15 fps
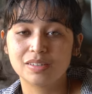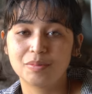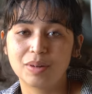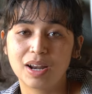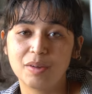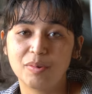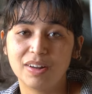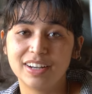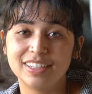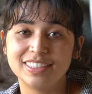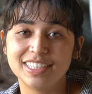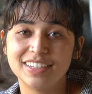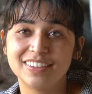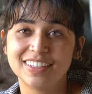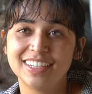when I wanted
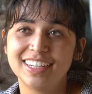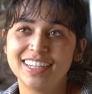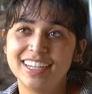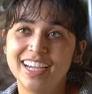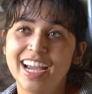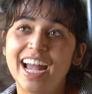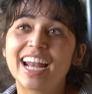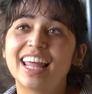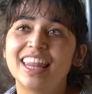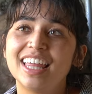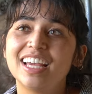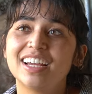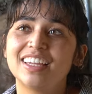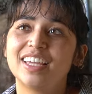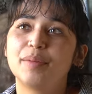to. And I
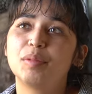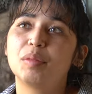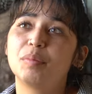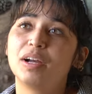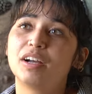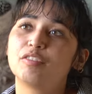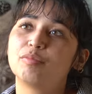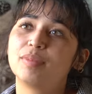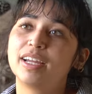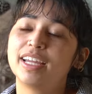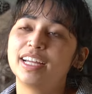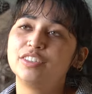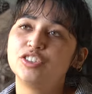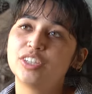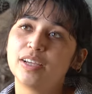think I kept the back of my
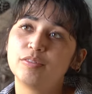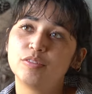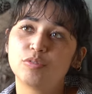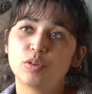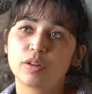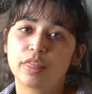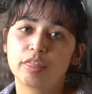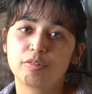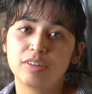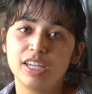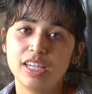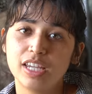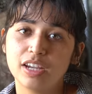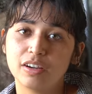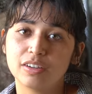head shaved for 3
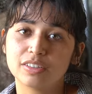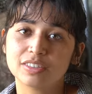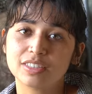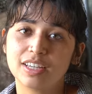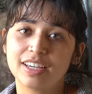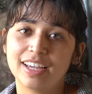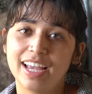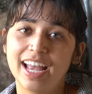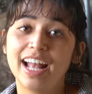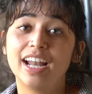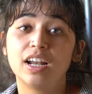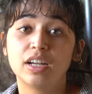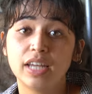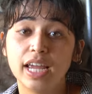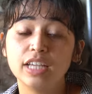years.
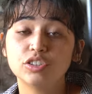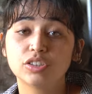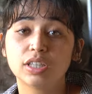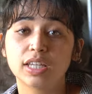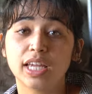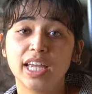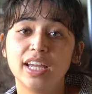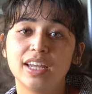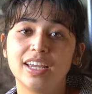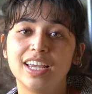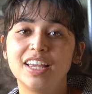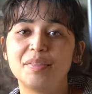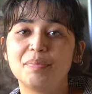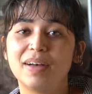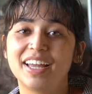And occasionally,
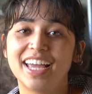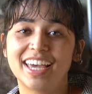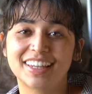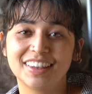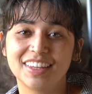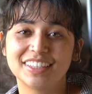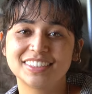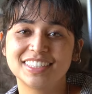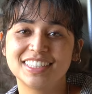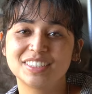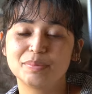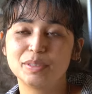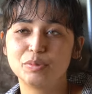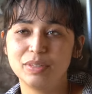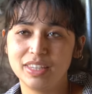in my
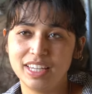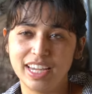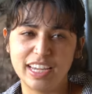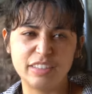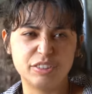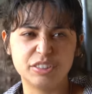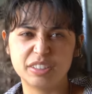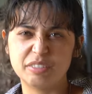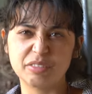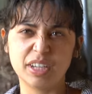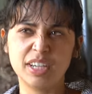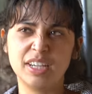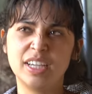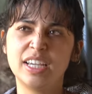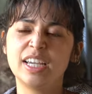adolescence, between the ages of
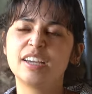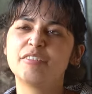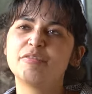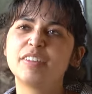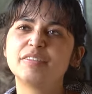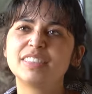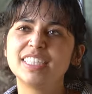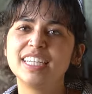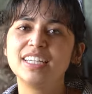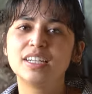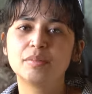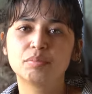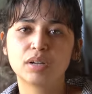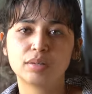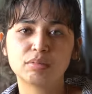15
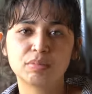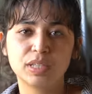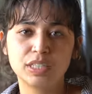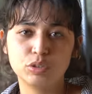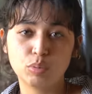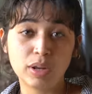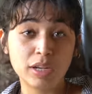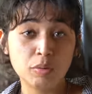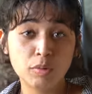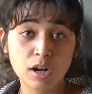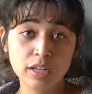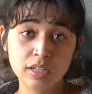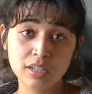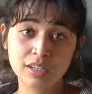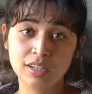and probably
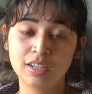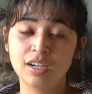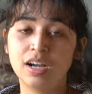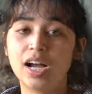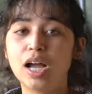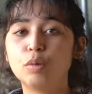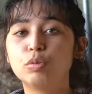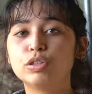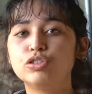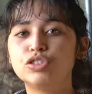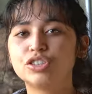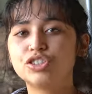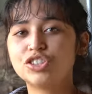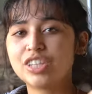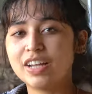21, I would
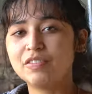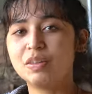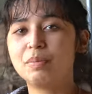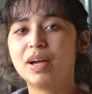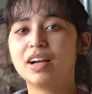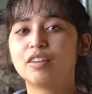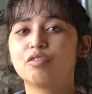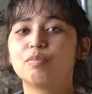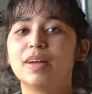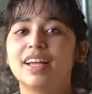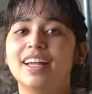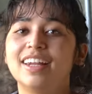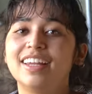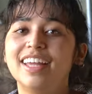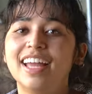just shave the back of my
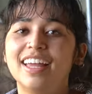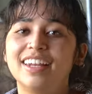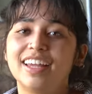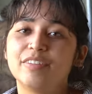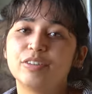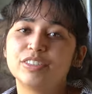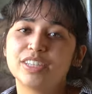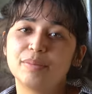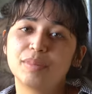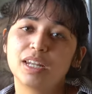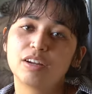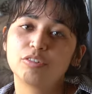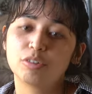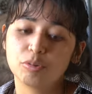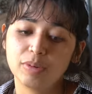head again every time that
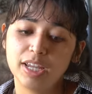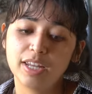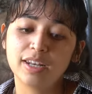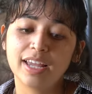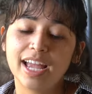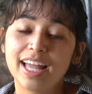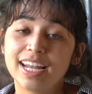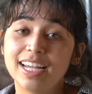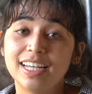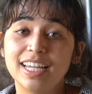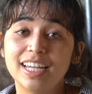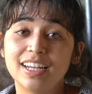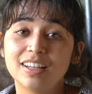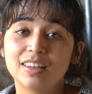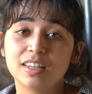it grew in and I
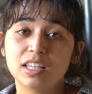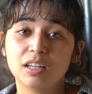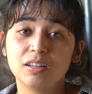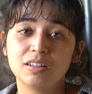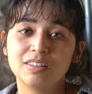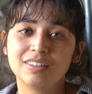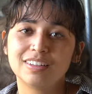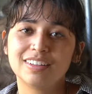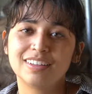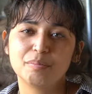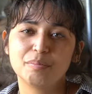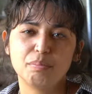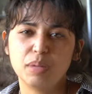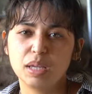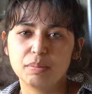needed a little
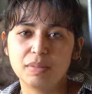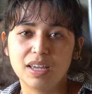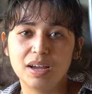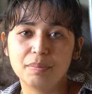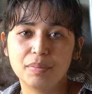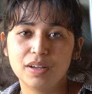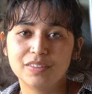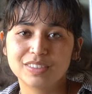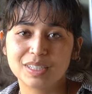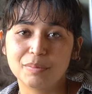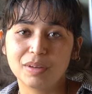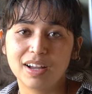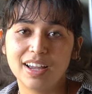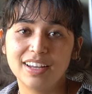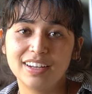pick-me-up of
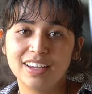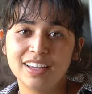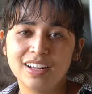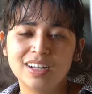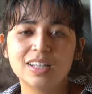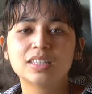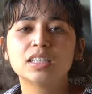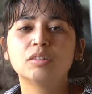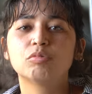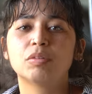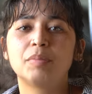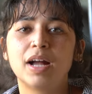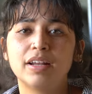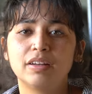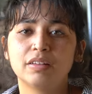some kind, a little
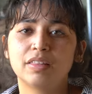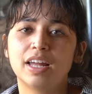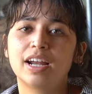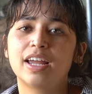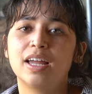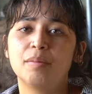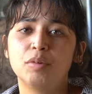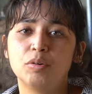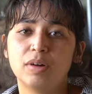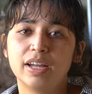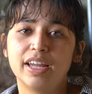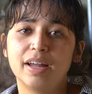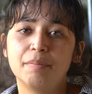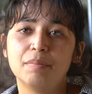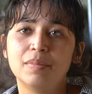reminder that I am who I
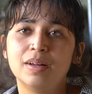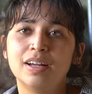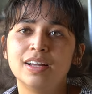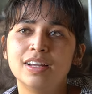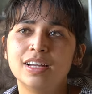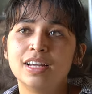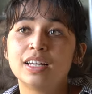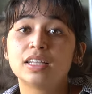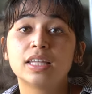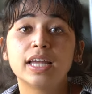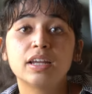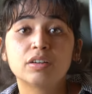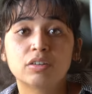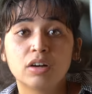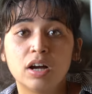am.
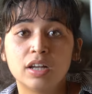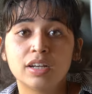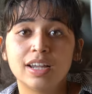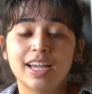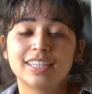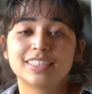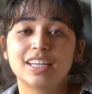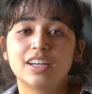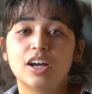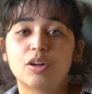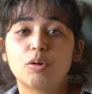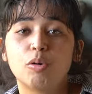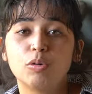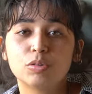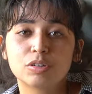Later on, as I
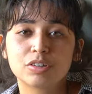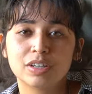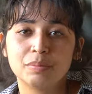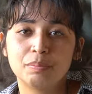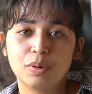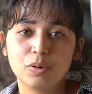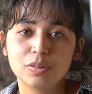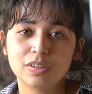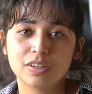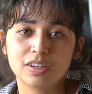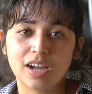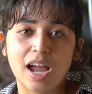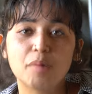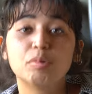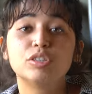got older and
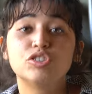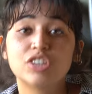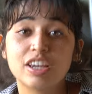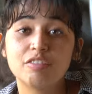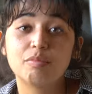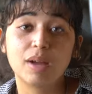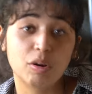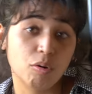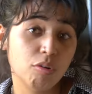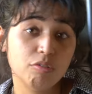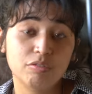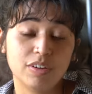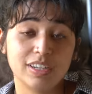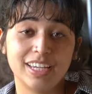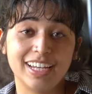bolder, I would shave my whole
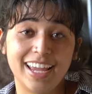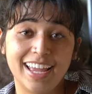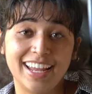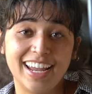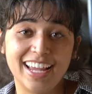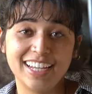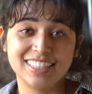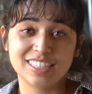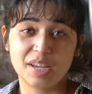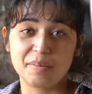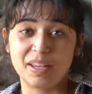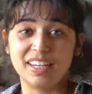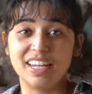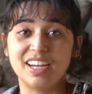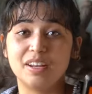fucking head
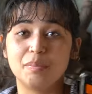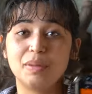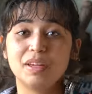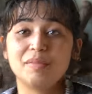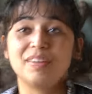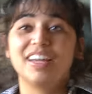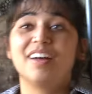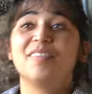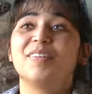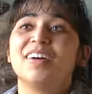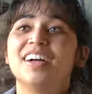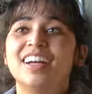anytime I needed a pick-me-up.